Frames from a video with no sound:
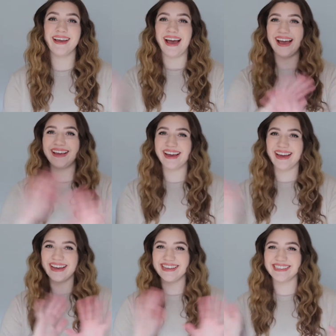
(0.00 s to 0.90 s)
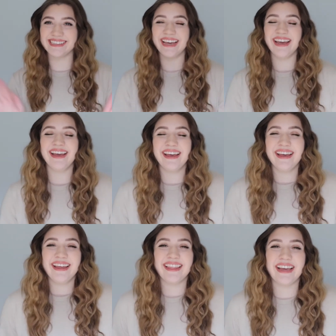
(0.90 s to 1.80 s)
Hi guys,
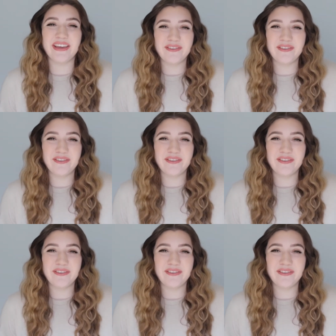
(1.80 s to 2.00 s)
thank